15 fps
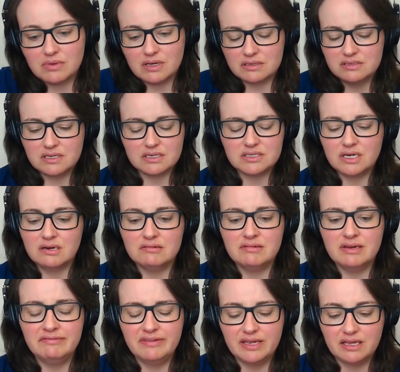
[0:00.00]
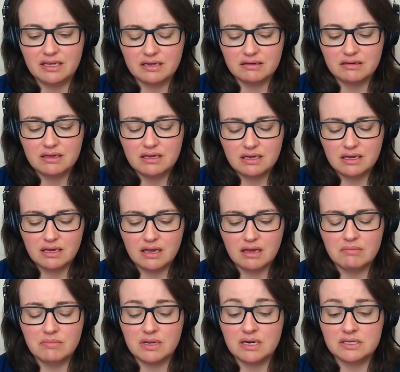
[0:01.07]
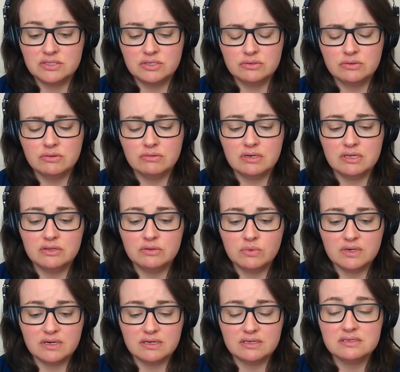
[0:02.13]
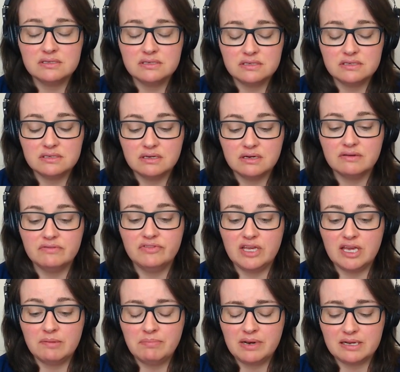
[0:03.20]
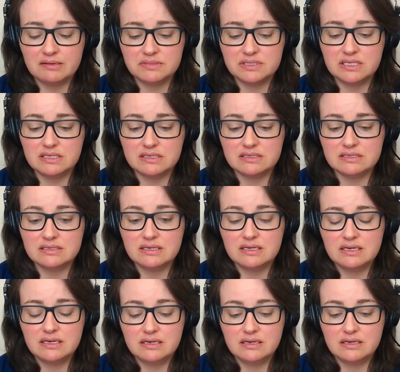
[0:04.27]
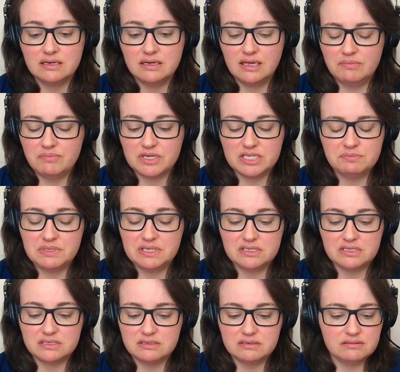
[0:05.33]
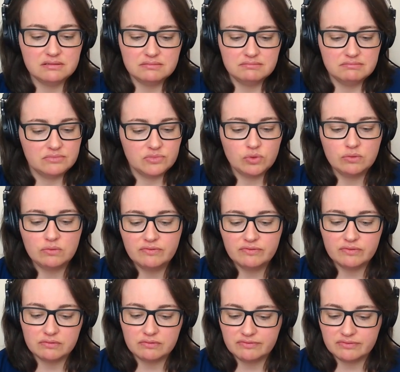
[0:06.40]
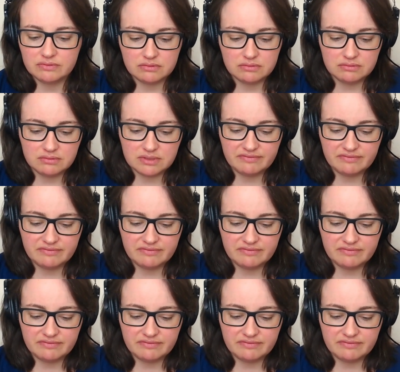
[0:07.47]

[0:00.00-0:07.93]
such horrific, and as you call it, the worst of the epilepsies, it must be just awful for the